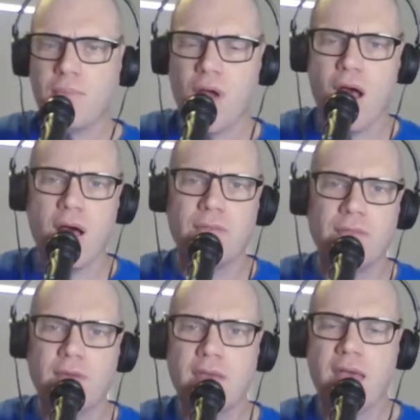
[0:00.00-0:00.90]

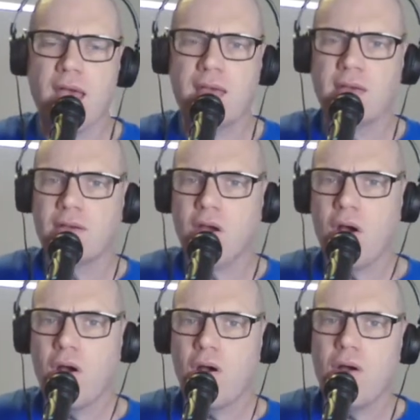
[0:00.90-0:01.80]
brought the cake,
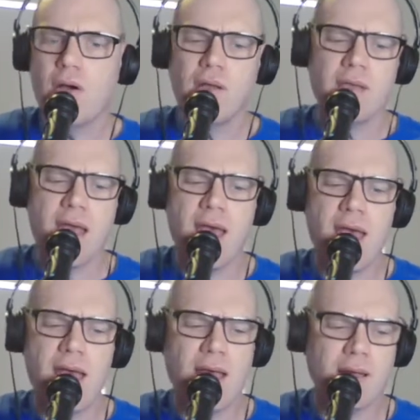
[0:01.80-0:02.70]
oh
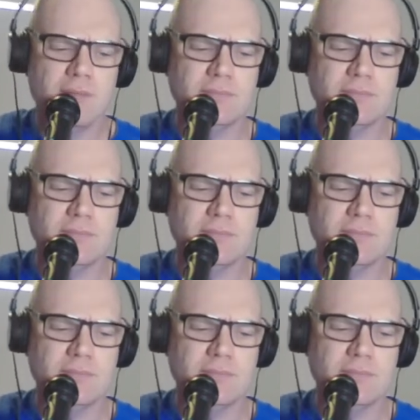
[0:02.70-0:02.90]
yeah.